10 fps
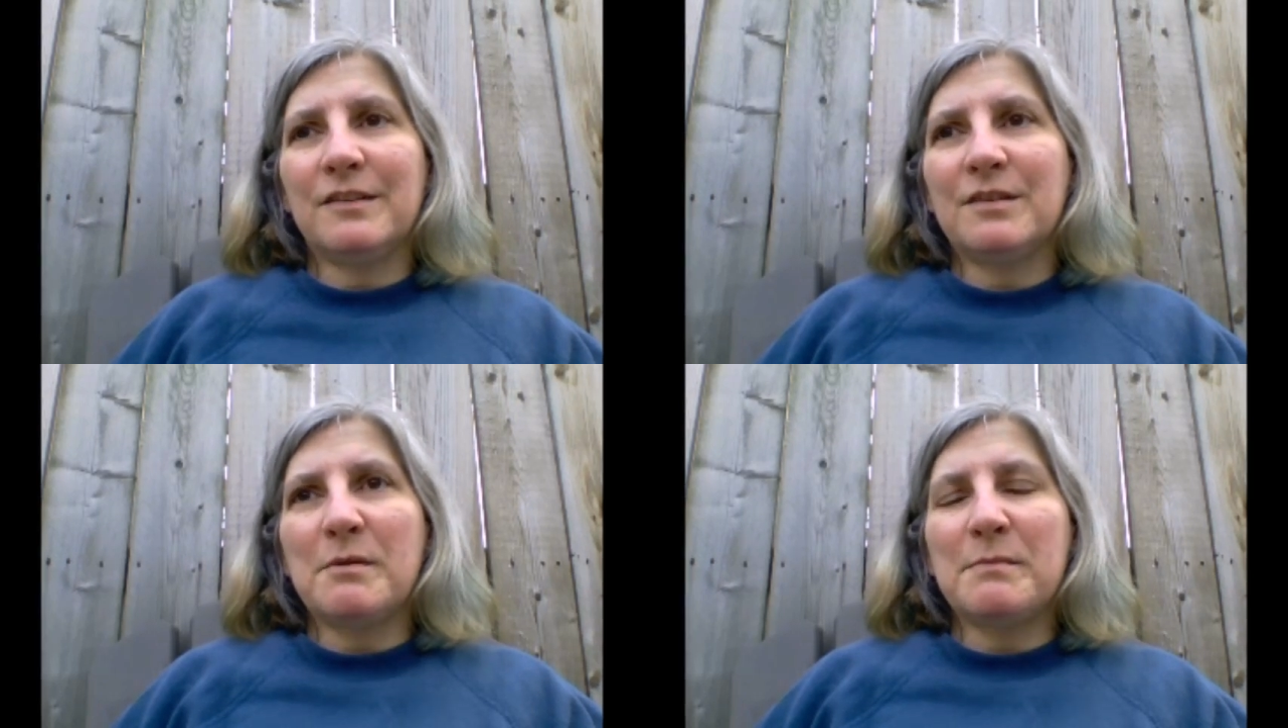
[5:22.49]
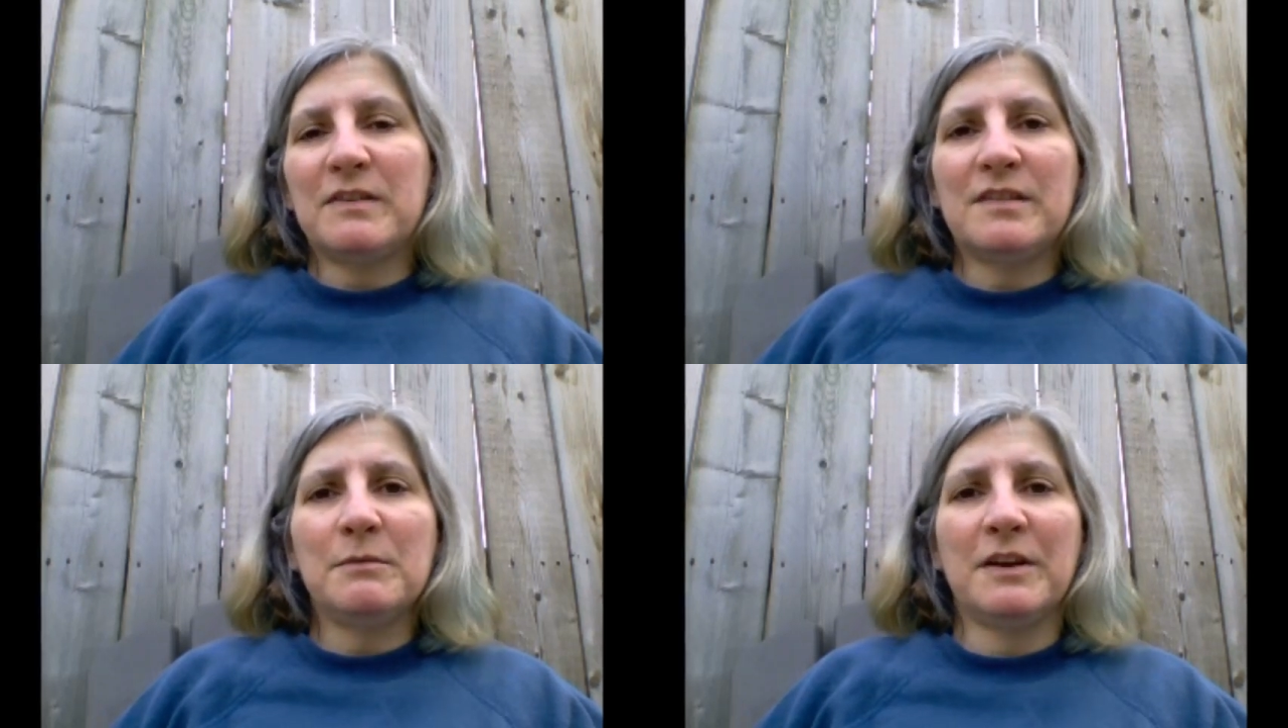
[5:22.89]
some of my
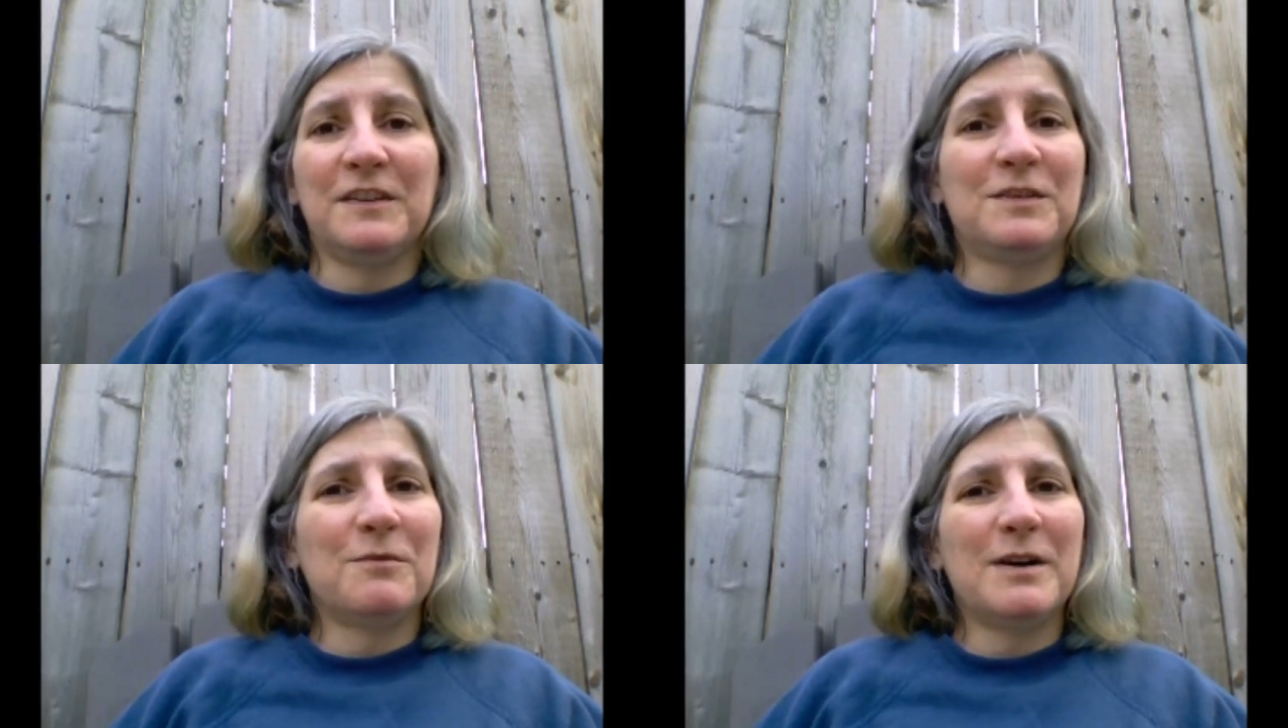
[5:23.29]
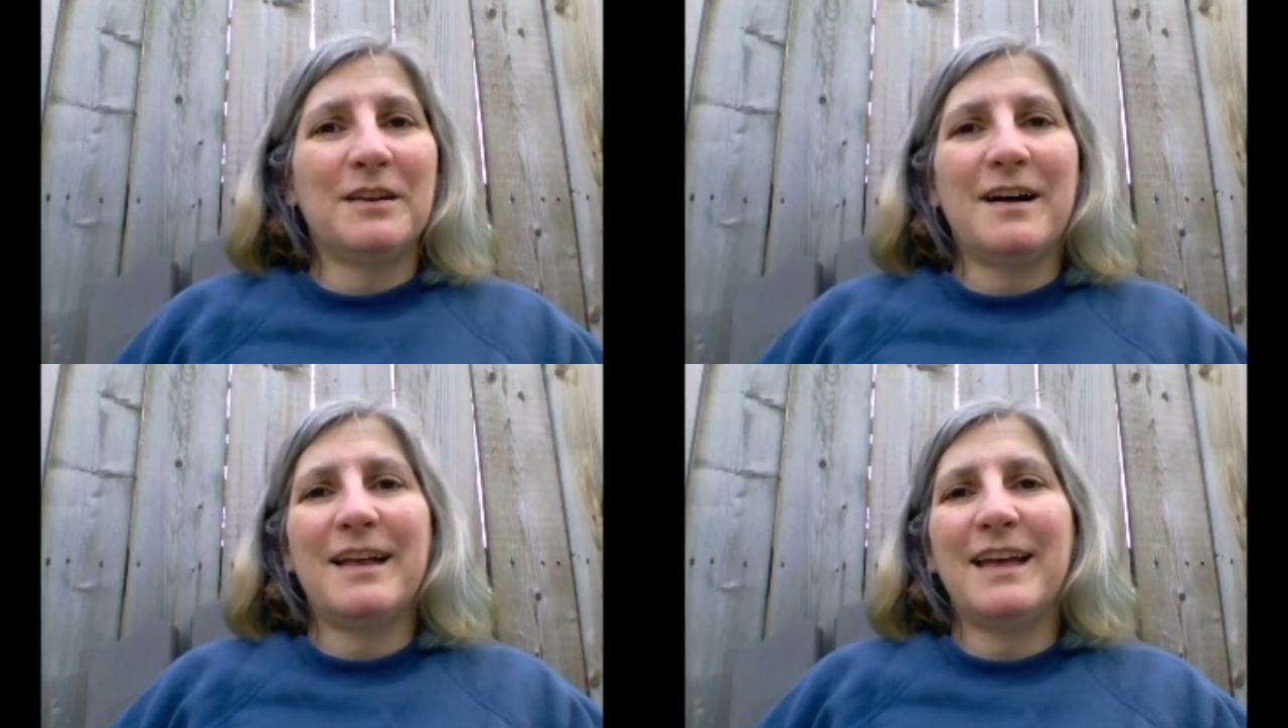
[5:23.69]
siblings and
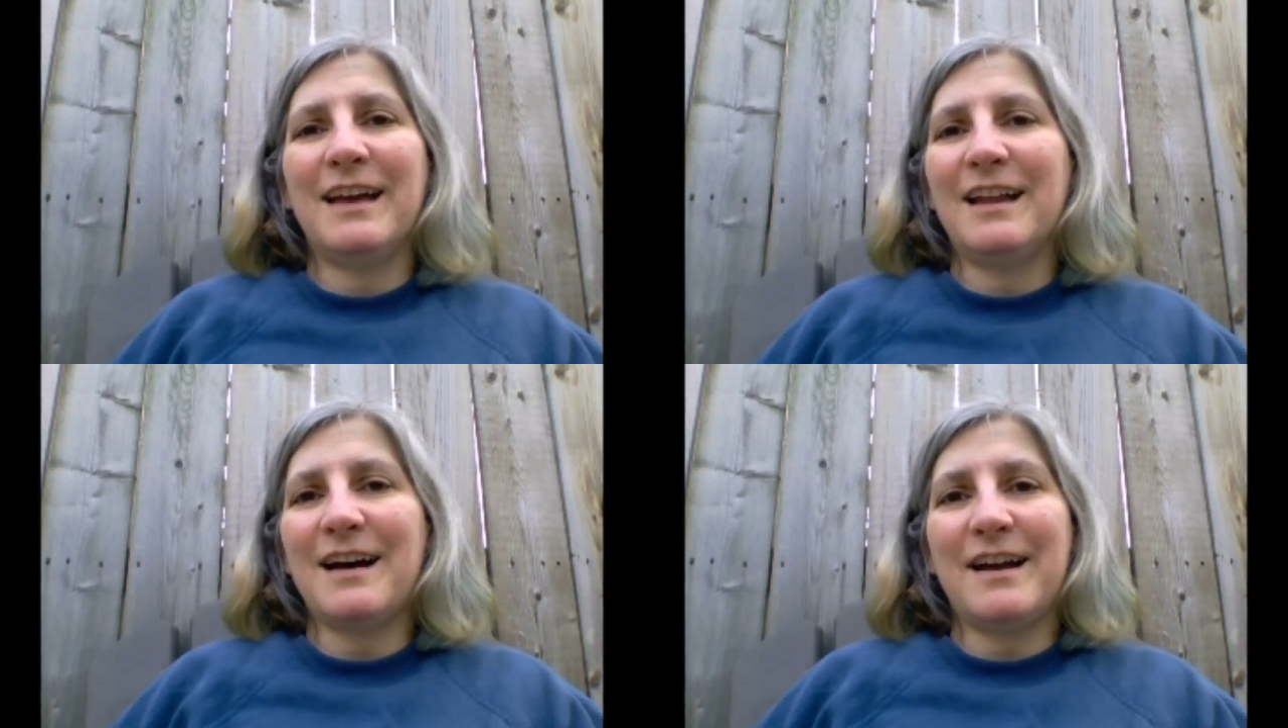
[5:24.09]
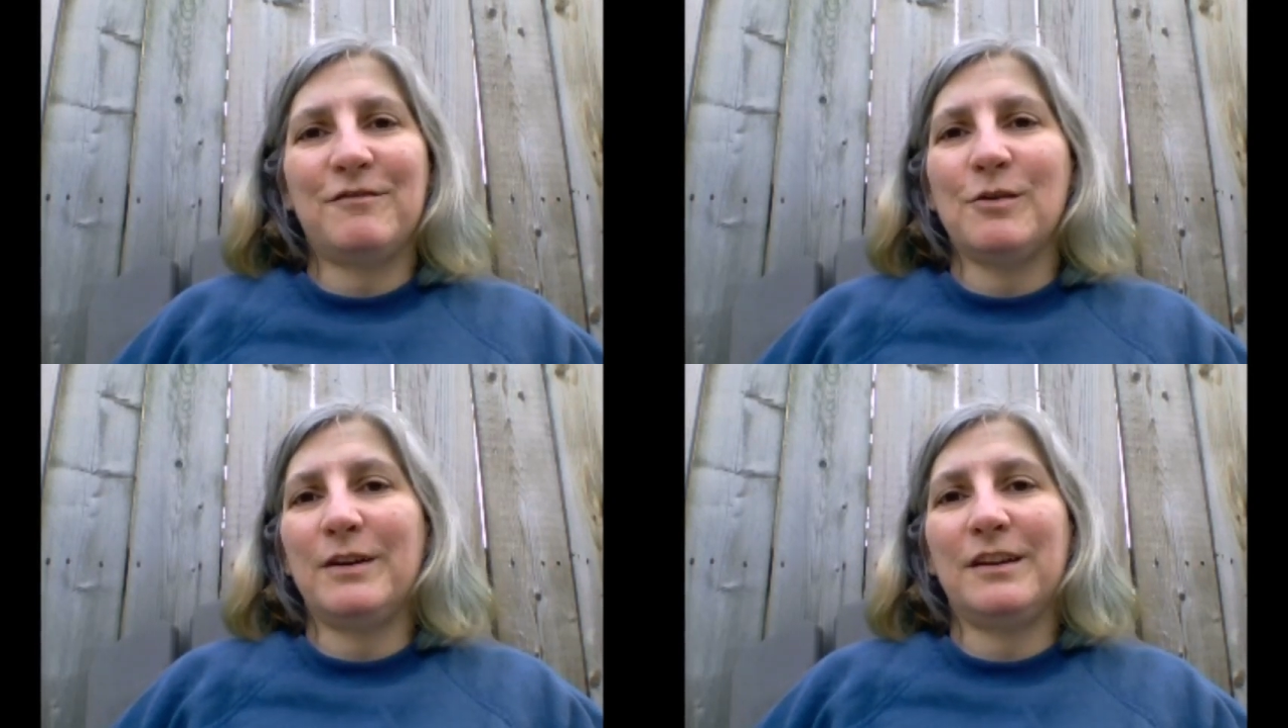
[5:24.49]
whatnot, and I
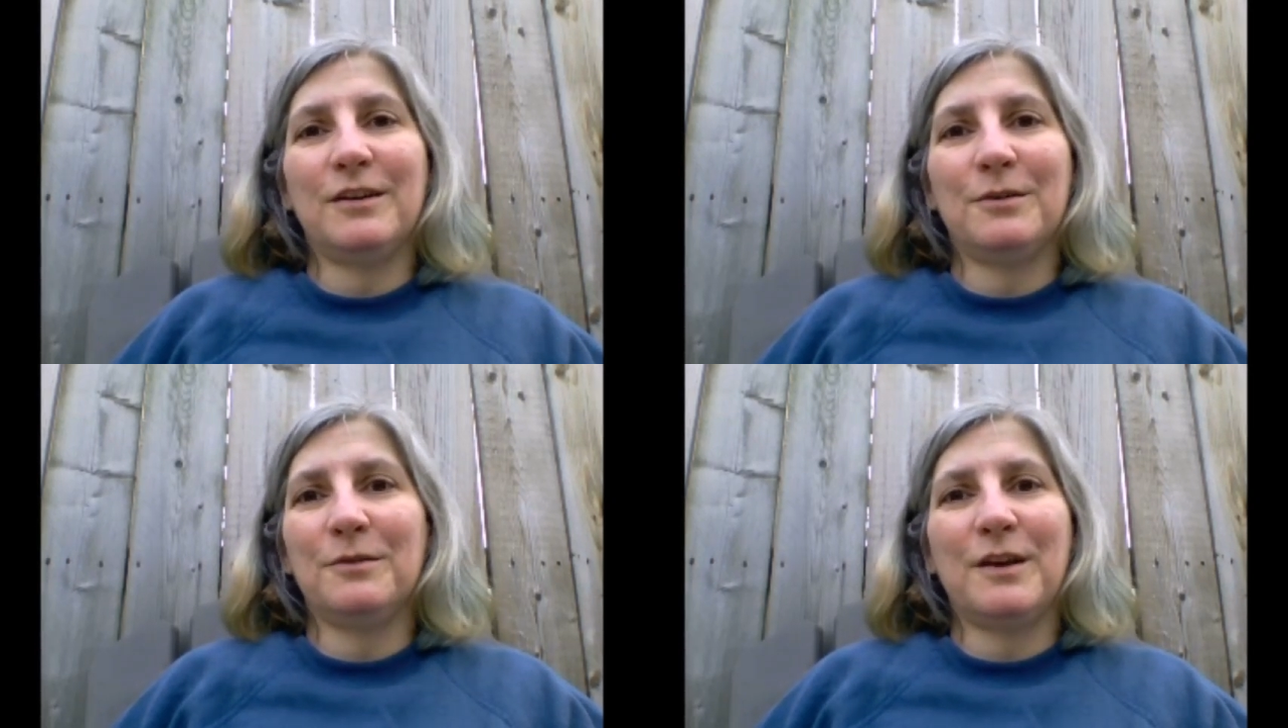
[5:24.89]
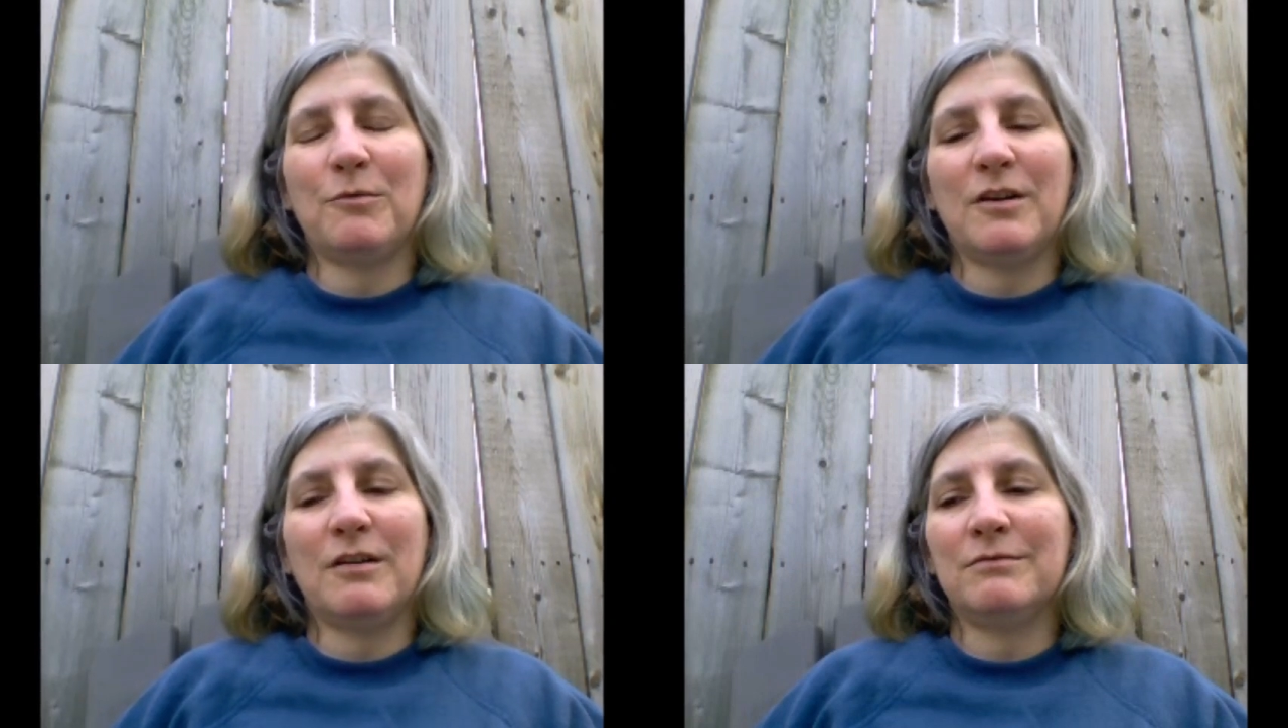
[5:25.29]
have no idea who they
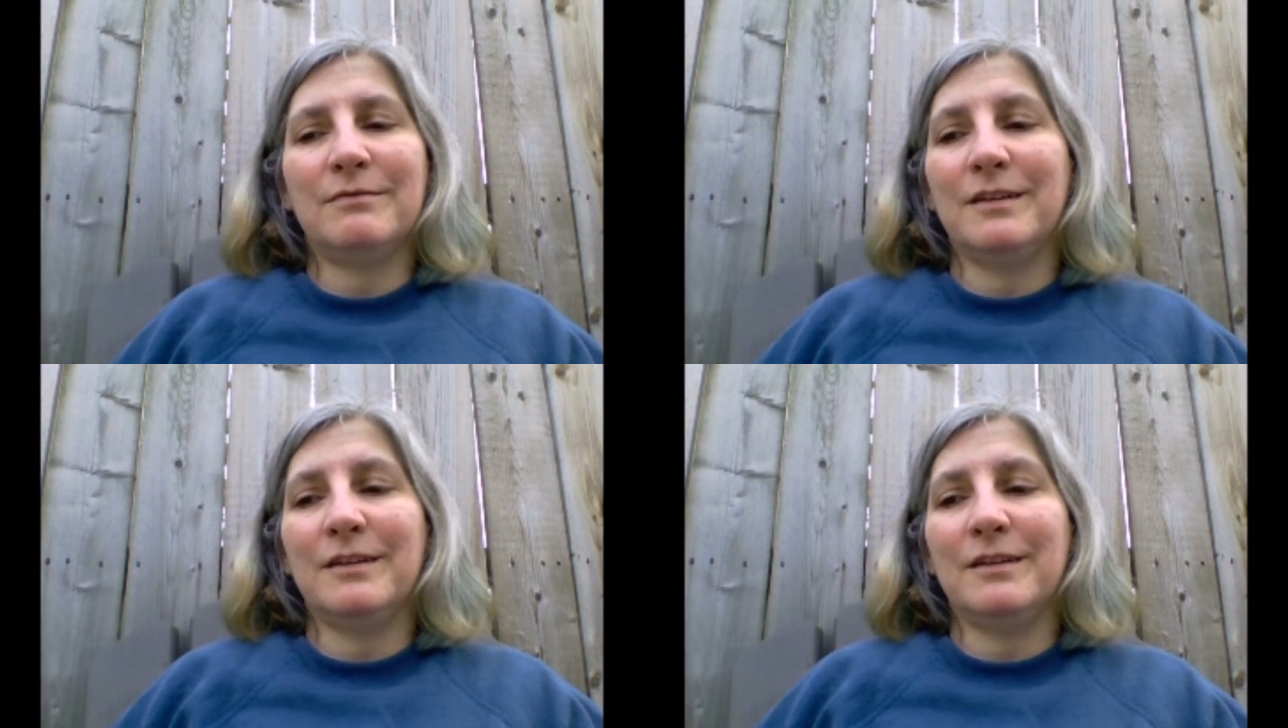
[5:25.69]
were,